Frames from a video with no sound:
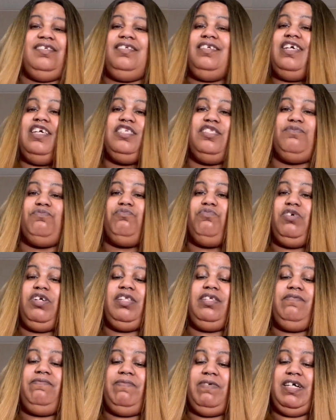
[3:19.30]
It's
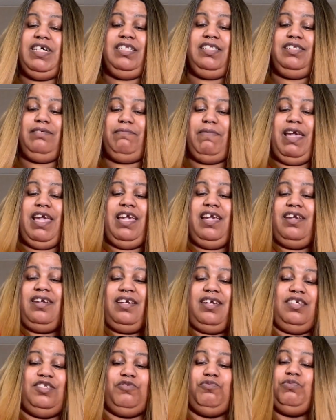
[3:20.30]
really fun to make,
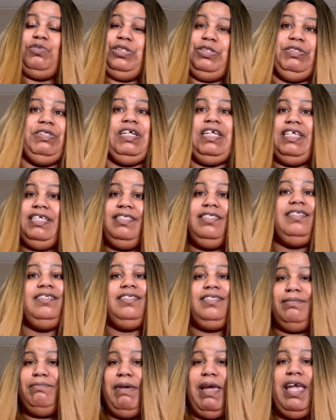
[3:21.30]
and it's real easy
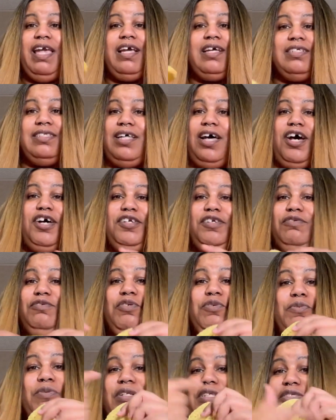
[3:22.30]
to make, because all you're
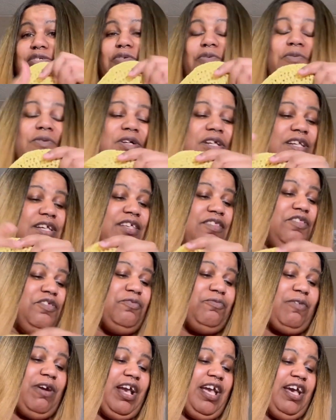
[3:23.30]
doing is going in the
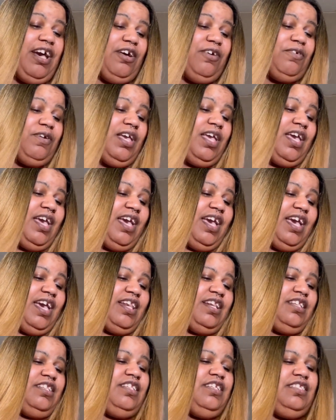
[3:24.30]
round, and
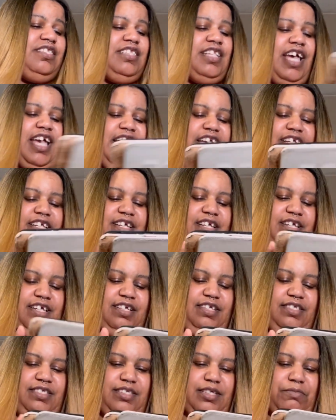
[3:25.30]
it looks like
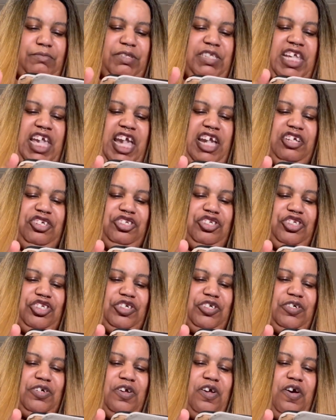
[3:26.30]
some
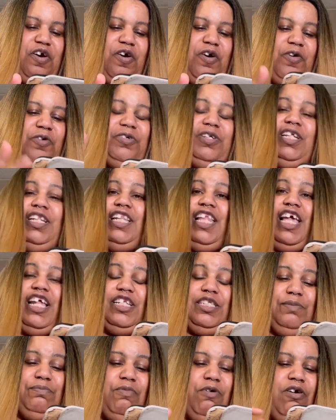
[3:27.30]
texture on the
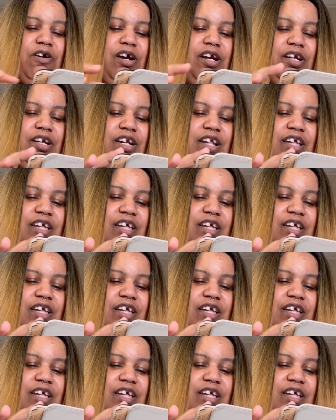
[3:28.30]
lettuce part.